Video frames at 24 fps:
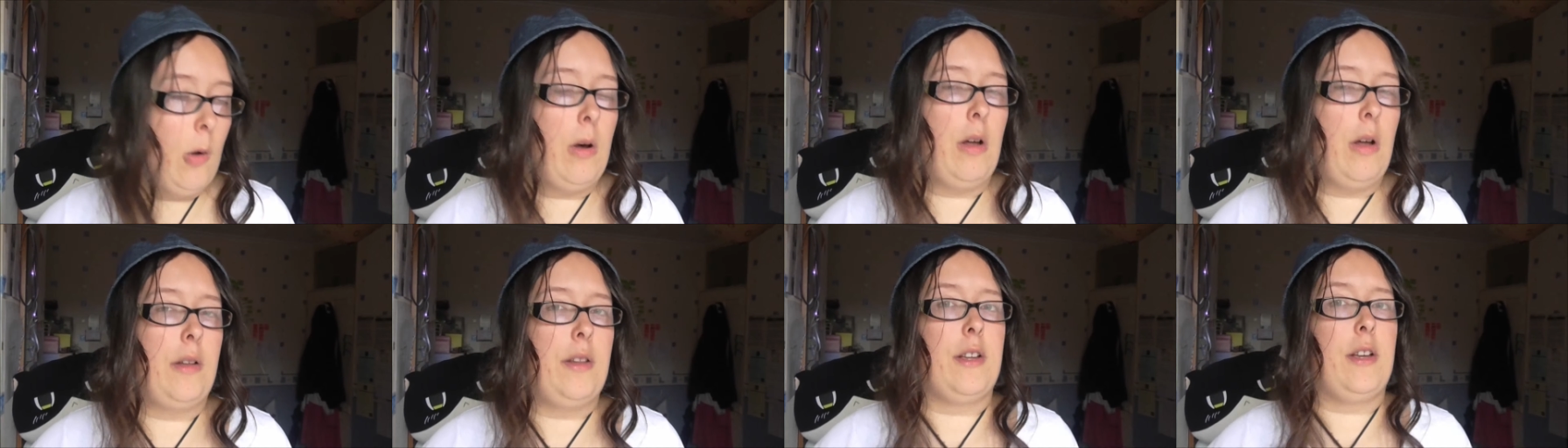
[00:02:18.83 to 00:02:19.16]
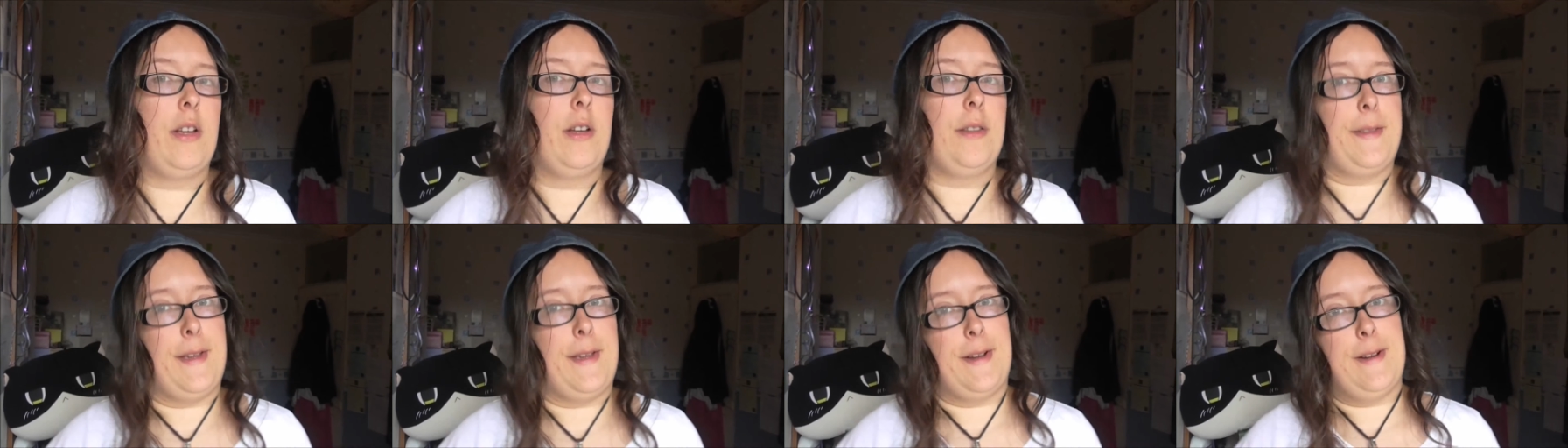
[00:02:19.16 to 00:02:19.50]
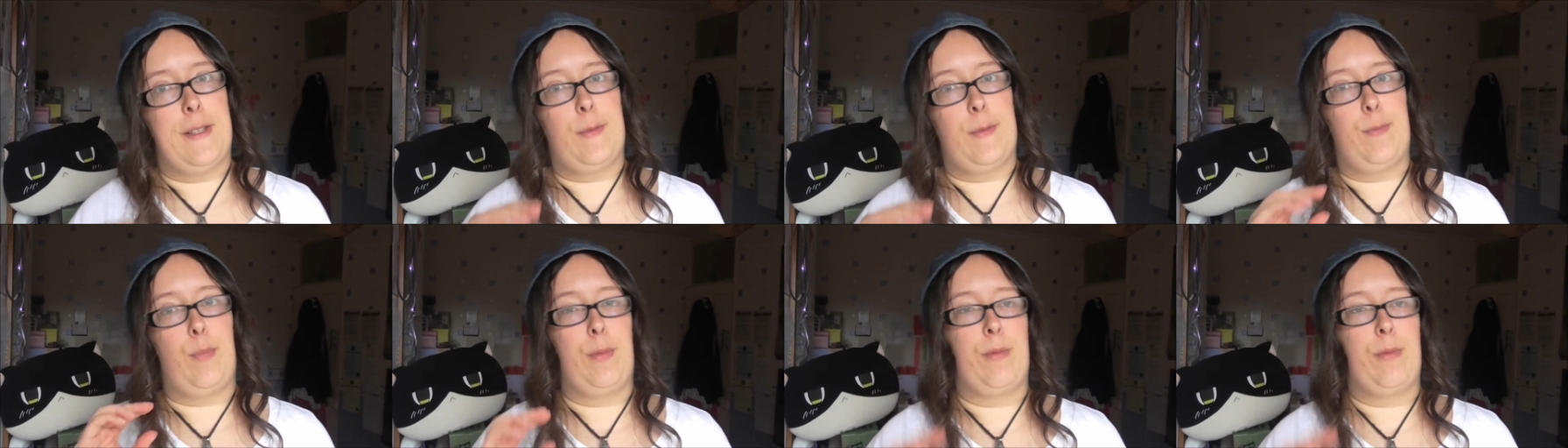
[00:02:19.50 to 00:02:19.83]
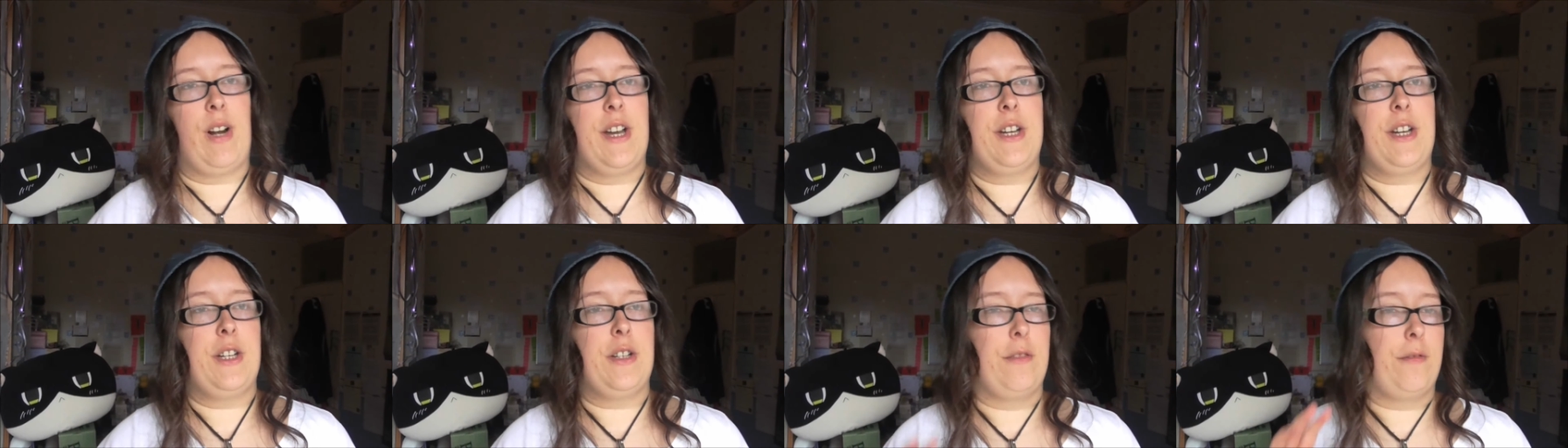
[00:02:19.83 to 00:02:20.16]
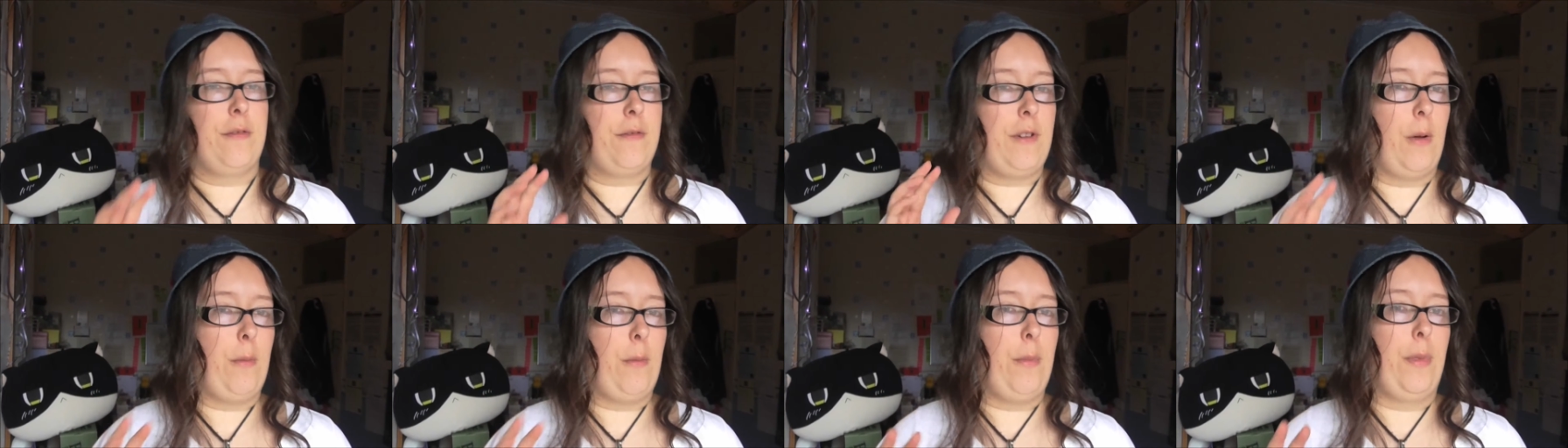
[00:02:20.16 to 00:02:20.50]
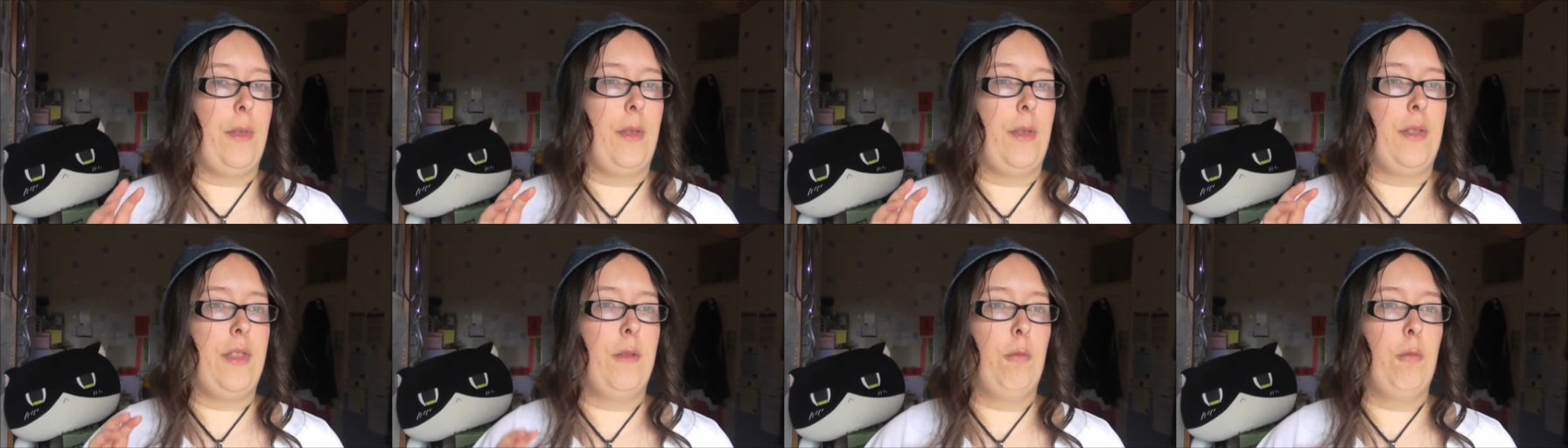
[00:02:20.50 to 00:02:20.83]
Well, they got their inspiration
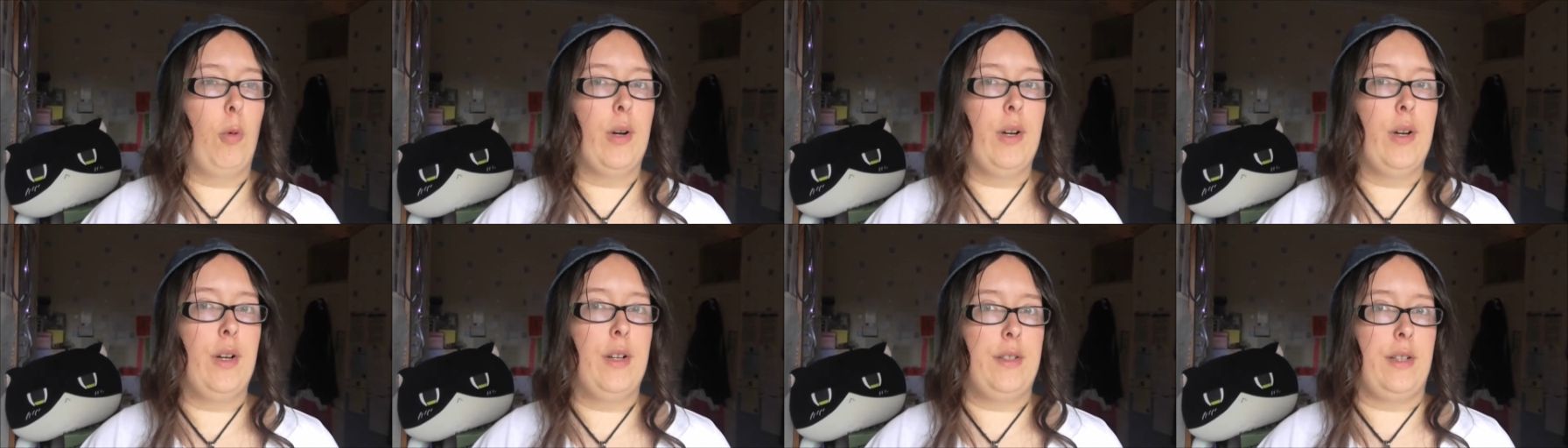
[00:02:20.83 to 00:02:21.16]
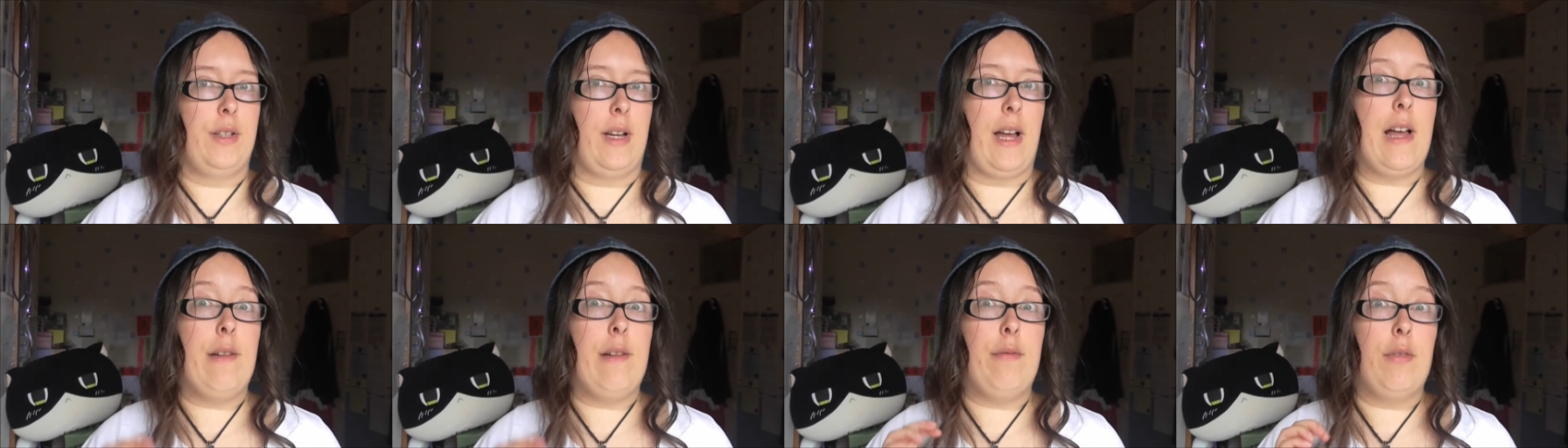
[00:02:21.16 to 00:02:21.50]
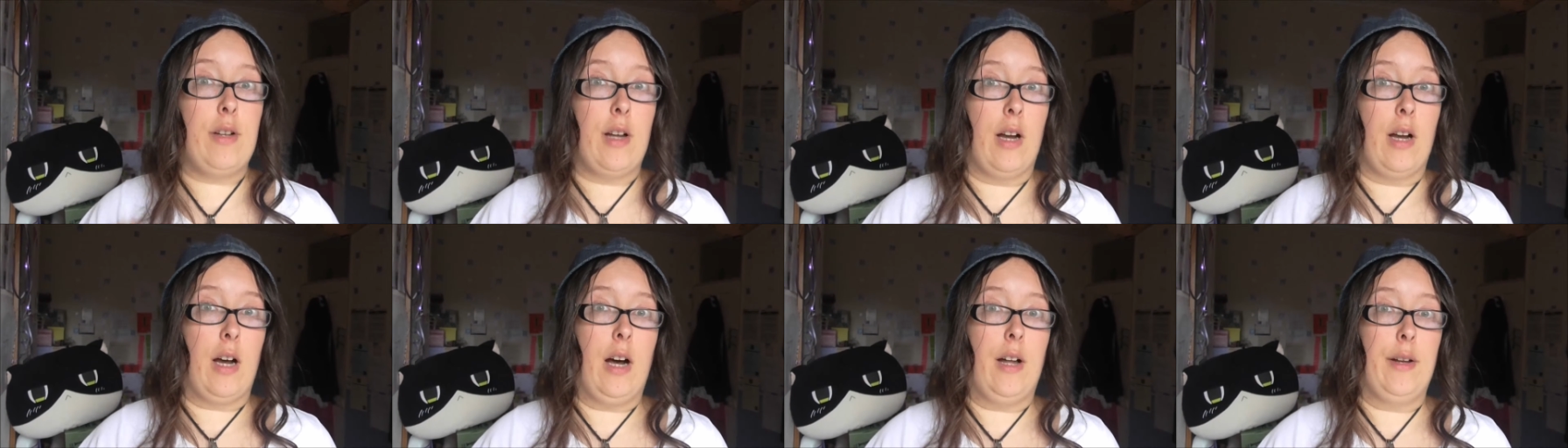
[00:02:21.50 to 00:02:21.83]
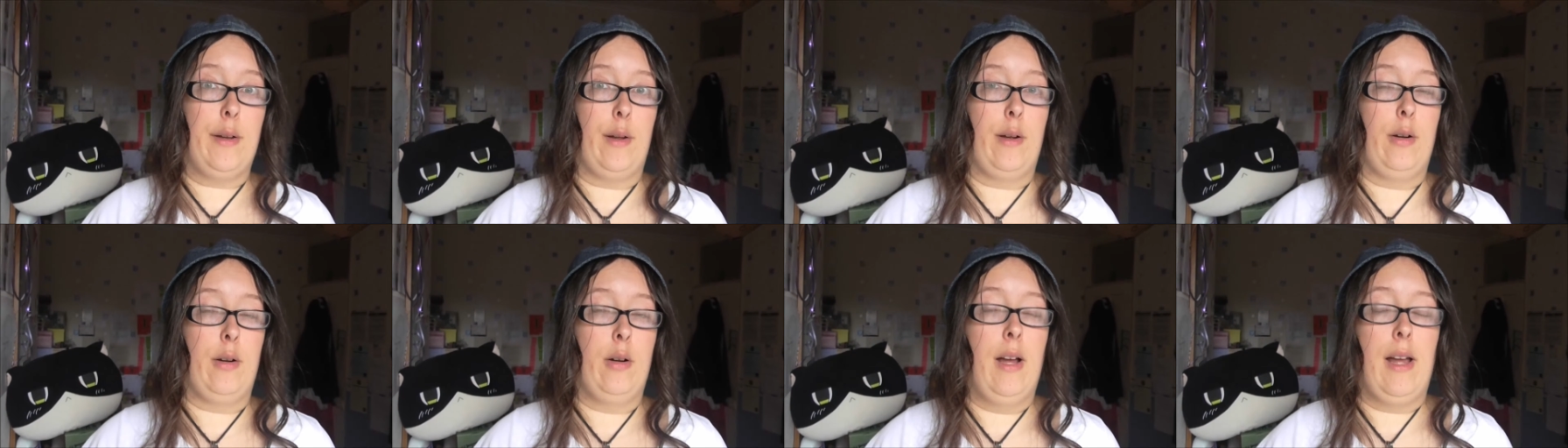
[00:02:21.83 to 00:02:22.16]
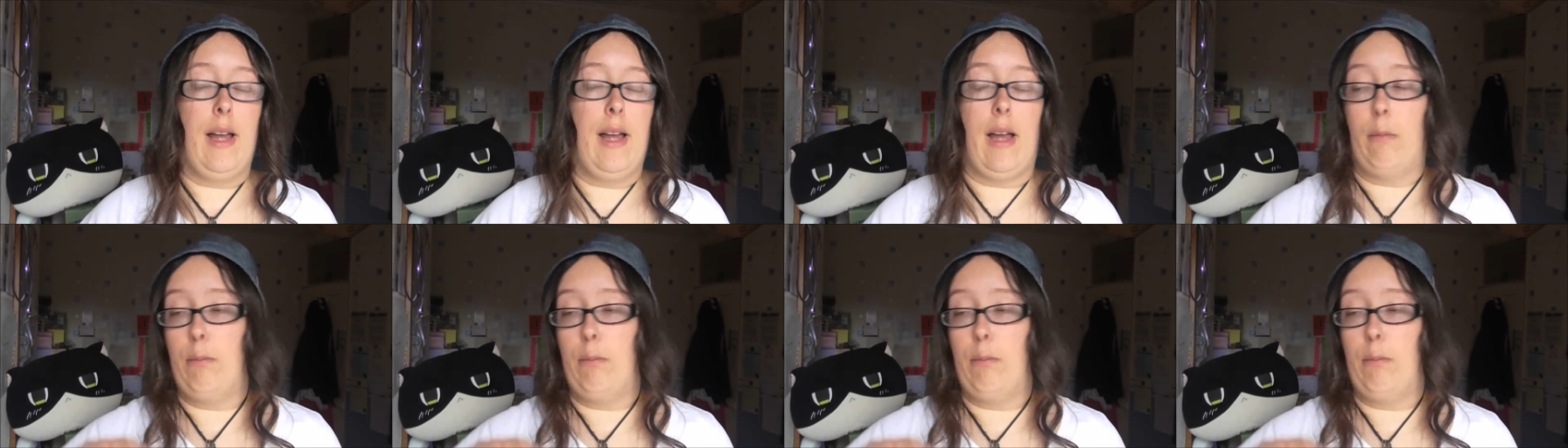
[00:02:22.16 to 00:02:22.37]
from the word avocado